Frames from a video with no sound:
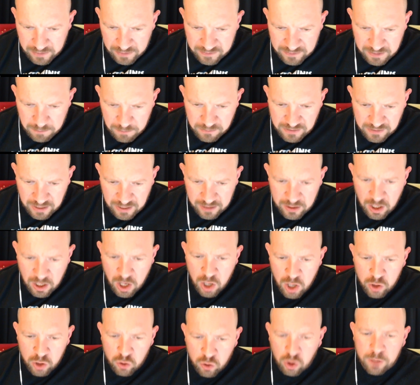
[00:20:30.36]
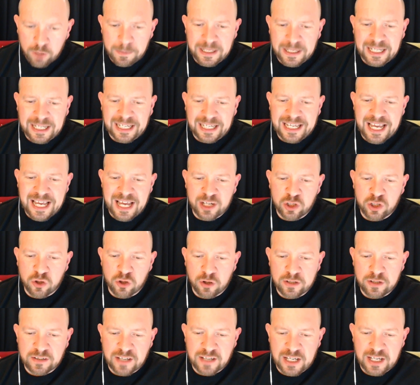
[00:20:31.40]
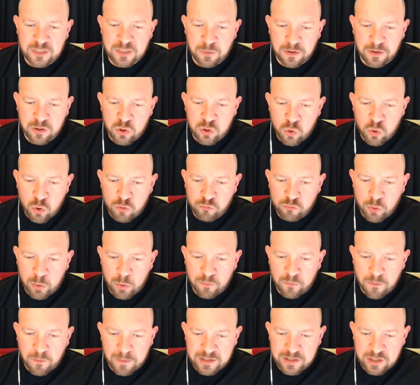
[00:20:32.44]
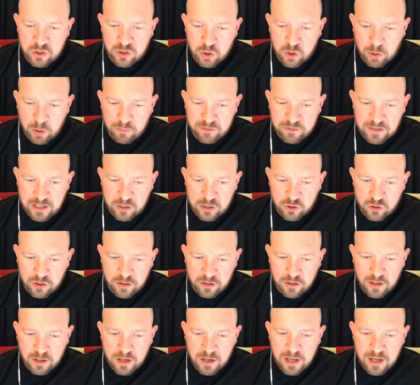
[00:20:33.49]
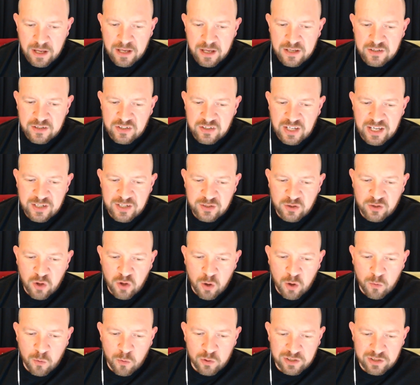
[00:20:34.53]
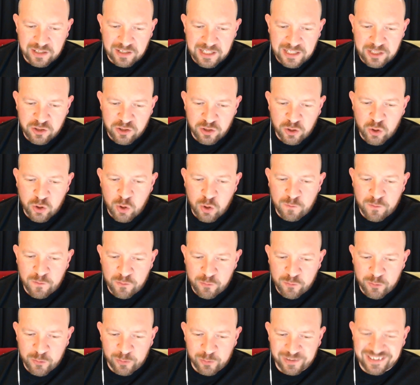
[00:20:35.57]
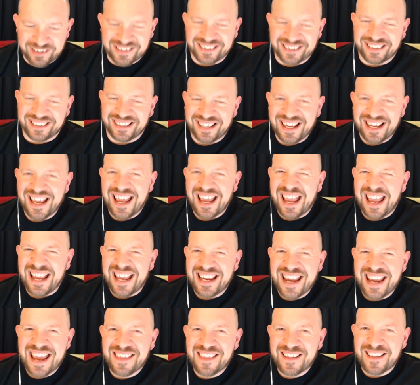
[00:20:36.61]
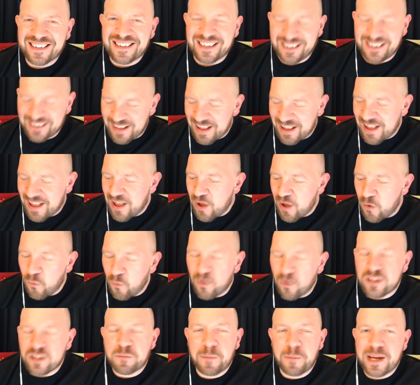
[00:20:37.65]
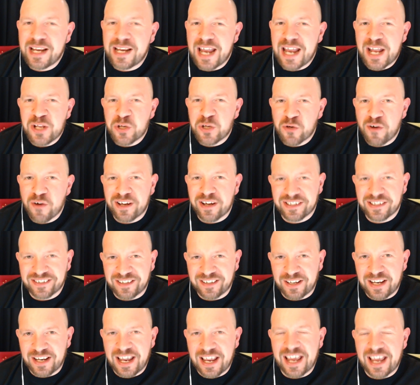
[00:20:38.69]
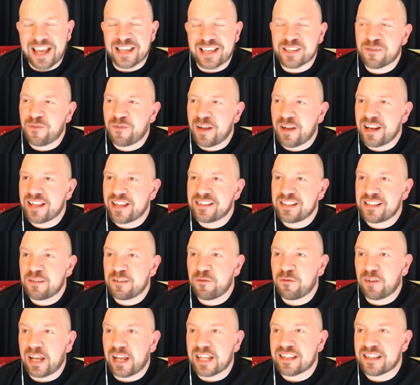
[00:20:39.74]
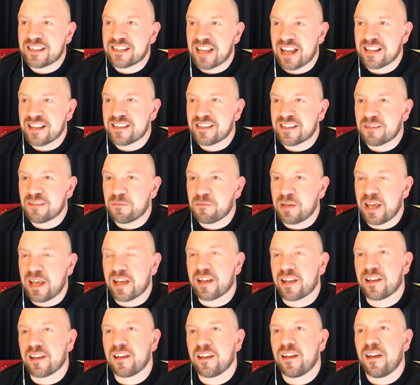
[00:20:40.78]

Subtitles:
Tim saying, got to be clear and concise with no room for misinterpretation. See Star Wars Legion cover rules. Yeah, that's it. What's been interesting is Fantasy Flight tend to make